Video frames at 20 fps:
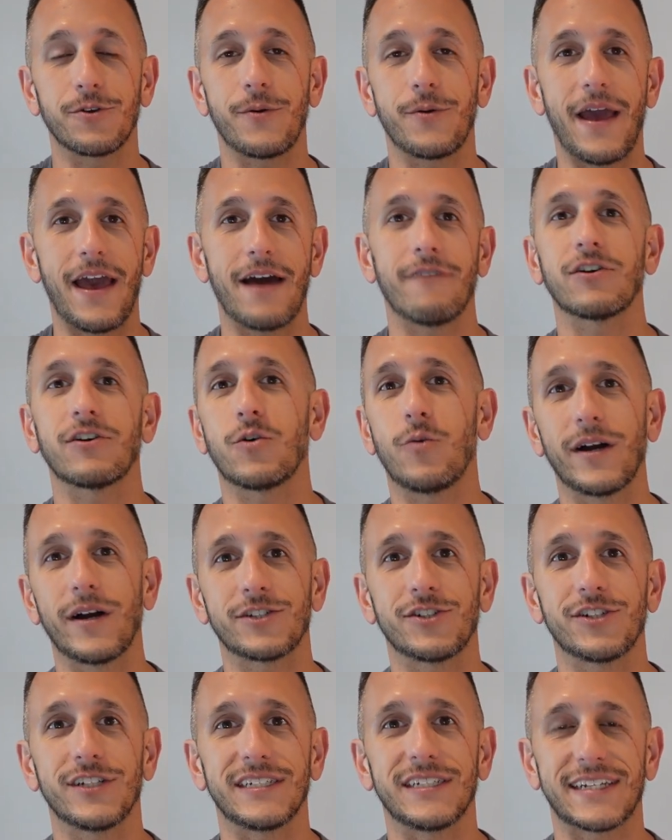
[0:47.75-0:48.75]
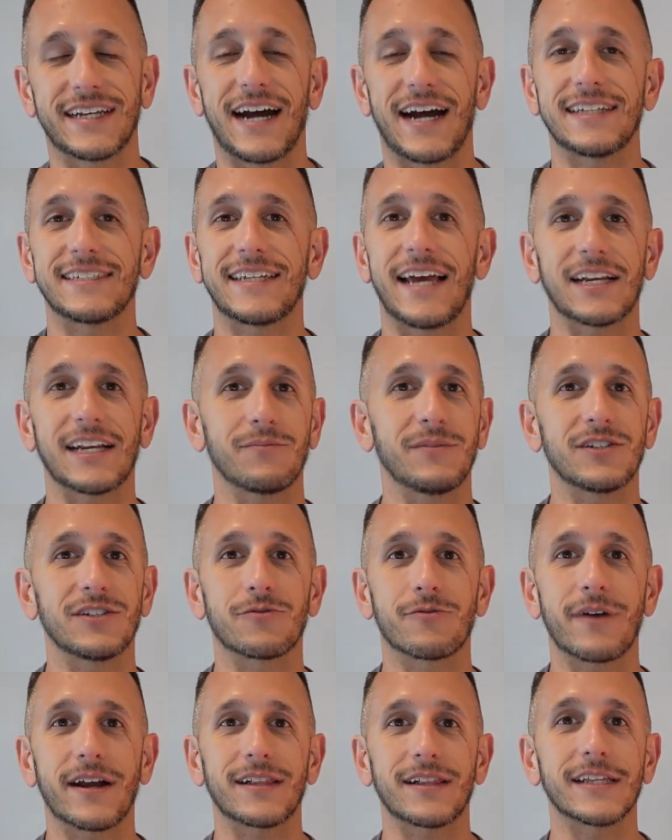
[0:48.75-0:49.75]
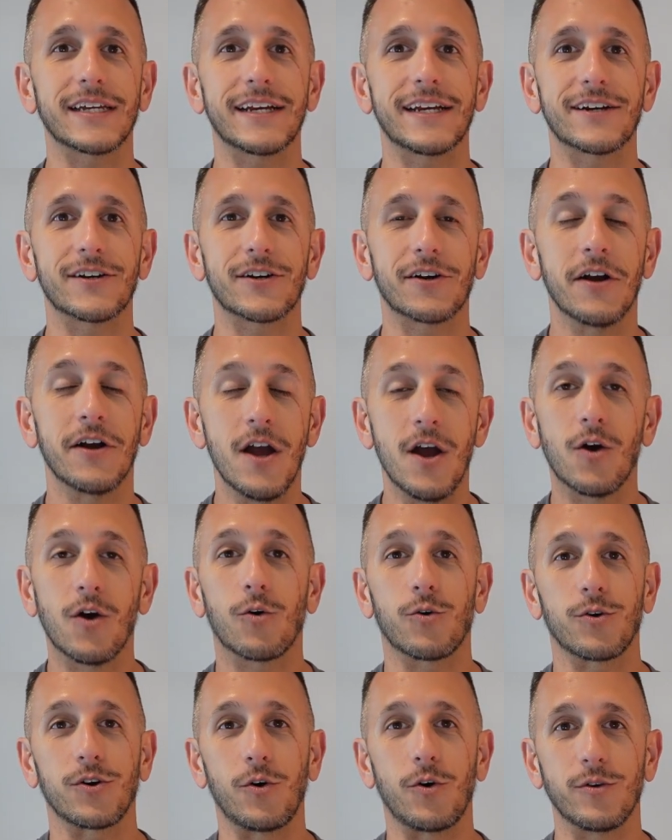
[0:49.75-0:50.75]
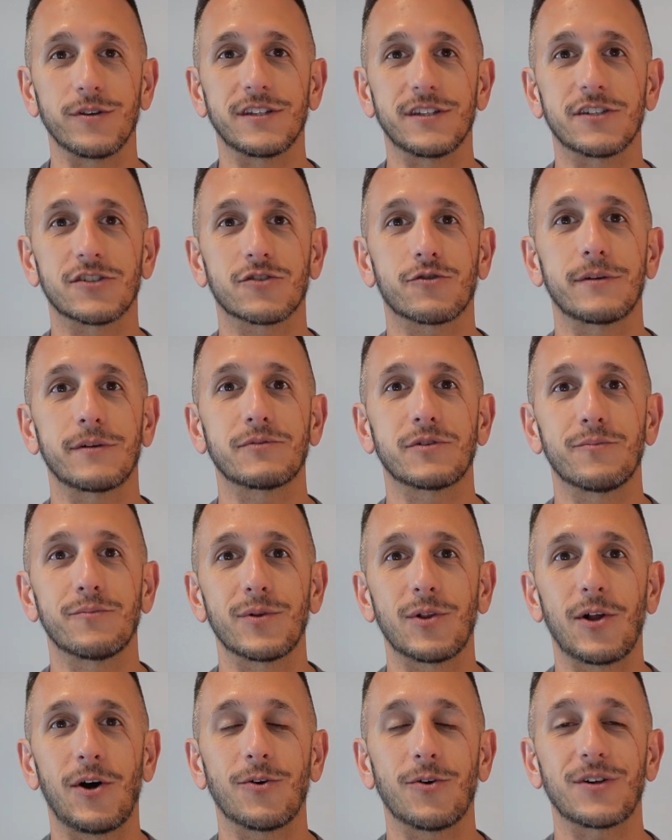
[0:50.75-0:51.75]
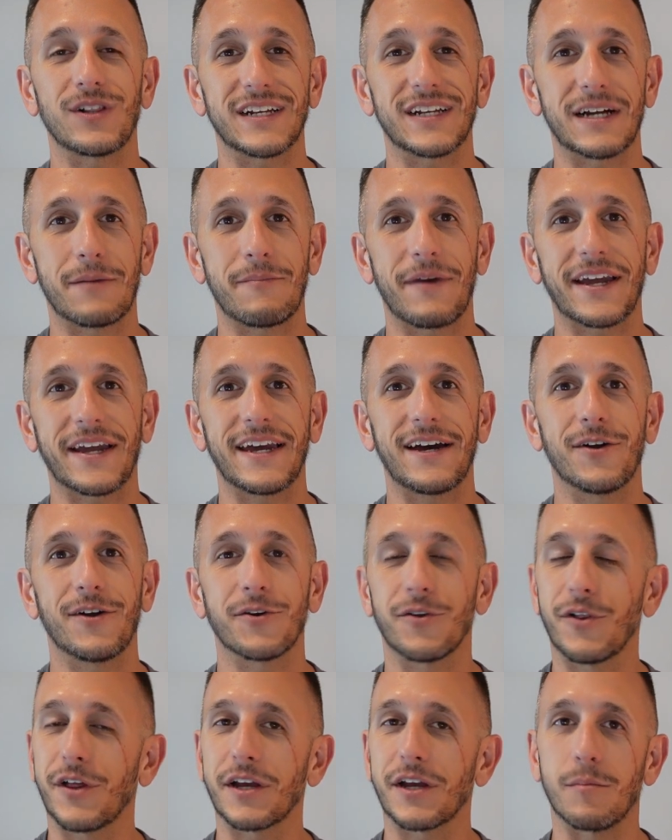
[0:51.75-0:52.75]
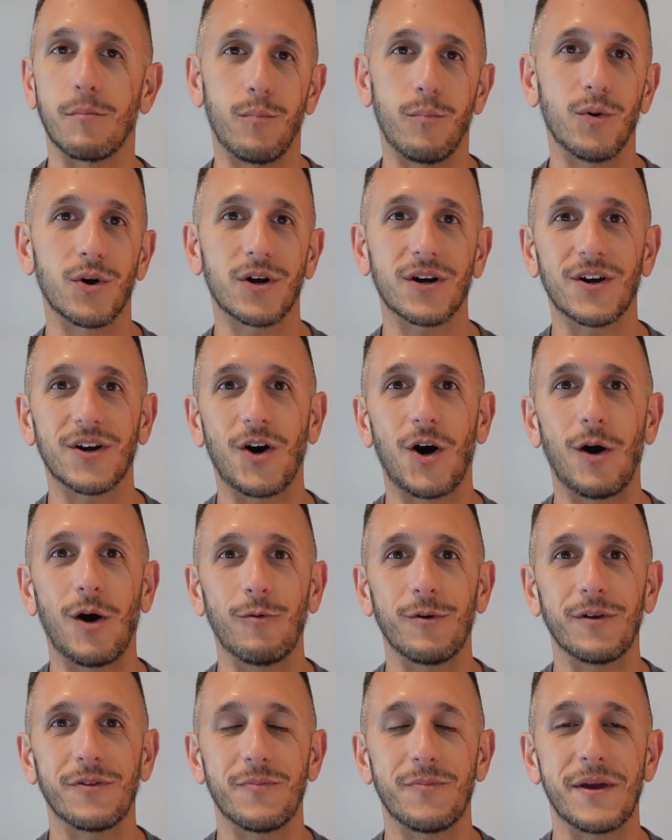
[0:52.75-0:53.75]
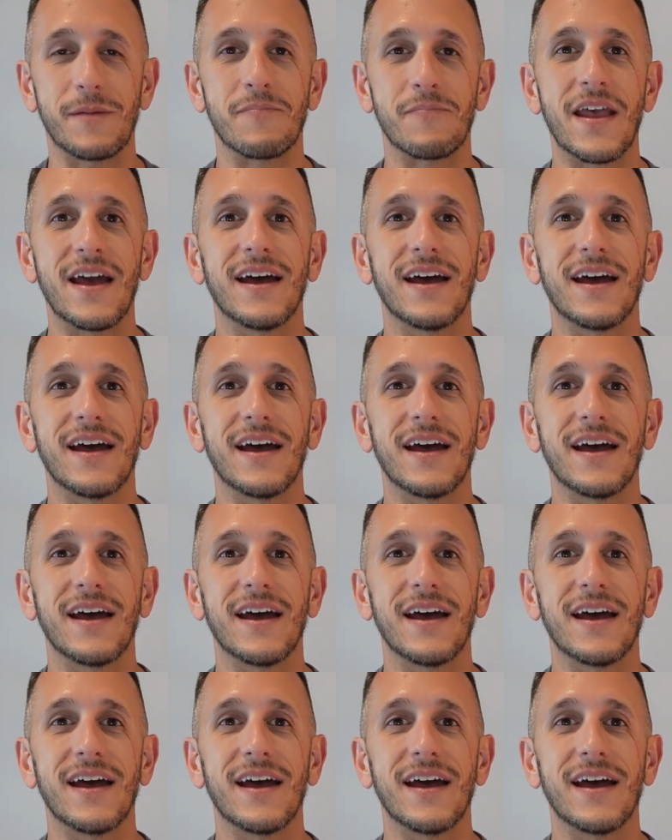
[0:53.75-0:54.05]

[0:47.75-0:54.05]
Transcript: or you have a question, contact me directly here or go in the description below, click on my calendar link and book a call with me.